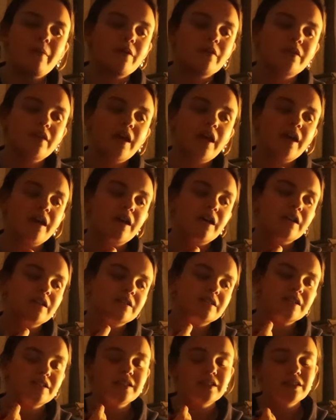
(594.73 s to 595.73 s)
birthday
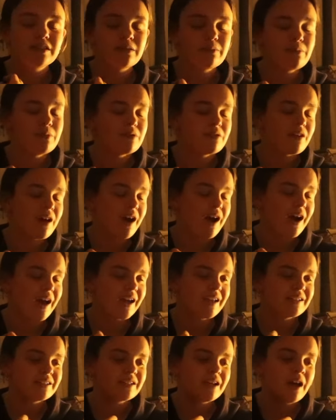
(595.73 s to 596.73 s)
because it's a
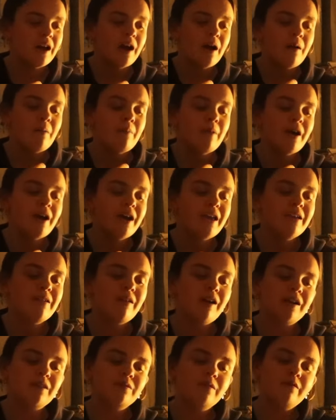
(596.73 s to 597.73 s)
surprise, but
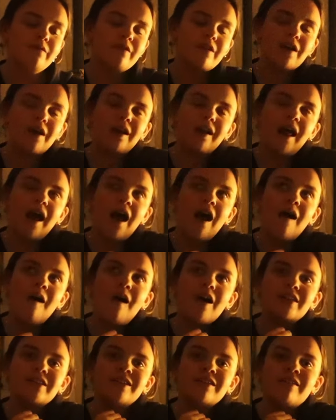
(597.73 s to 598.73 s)
you guys will figure it
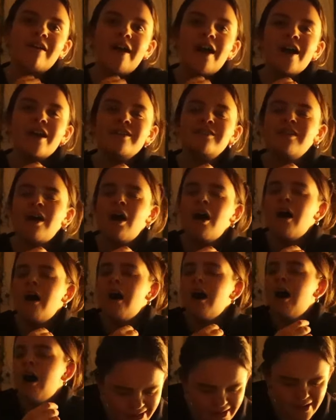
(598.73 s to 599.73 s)
out. I'll see you guys
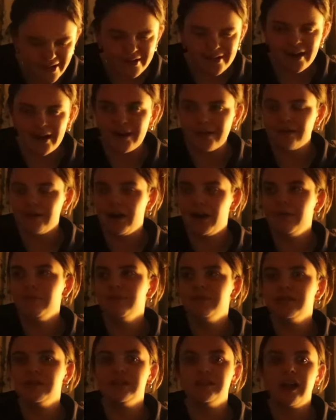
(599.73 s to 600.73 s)
Okay,
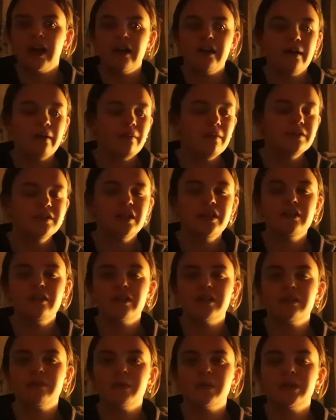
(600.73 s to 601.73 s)
I'm really tired. I'll tell you
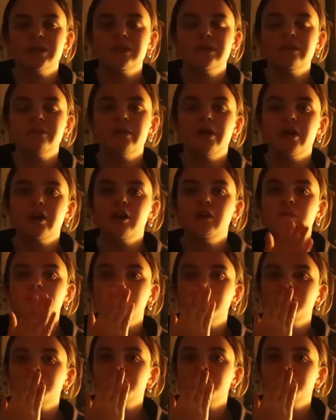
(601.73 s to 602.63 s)
guys about this tomorrow.